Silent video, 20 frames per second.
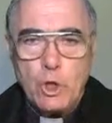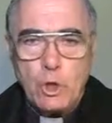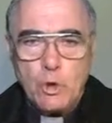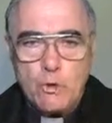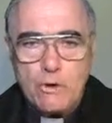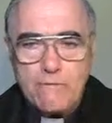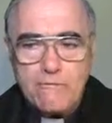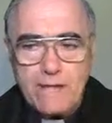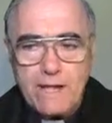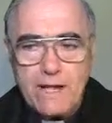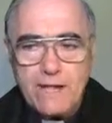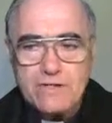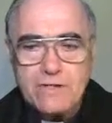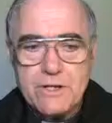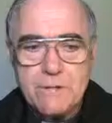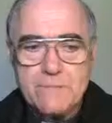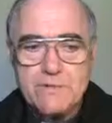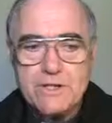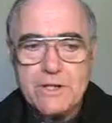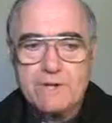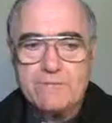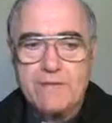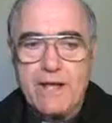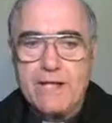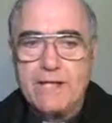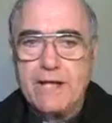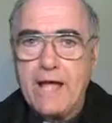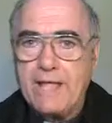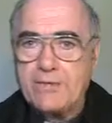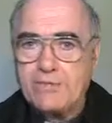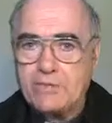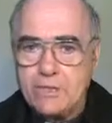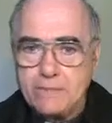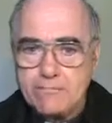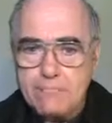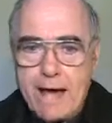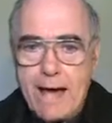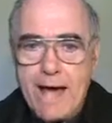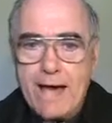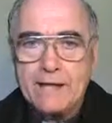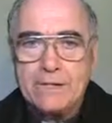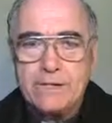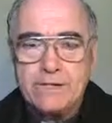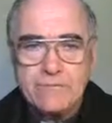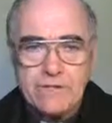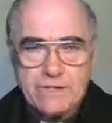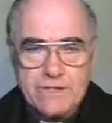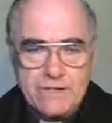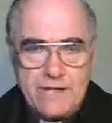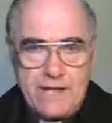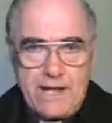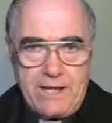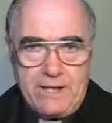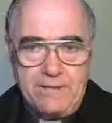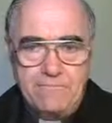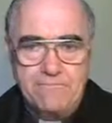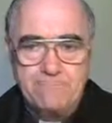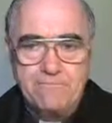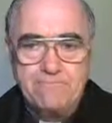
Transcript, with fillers: who reveals himself and has command of the scene.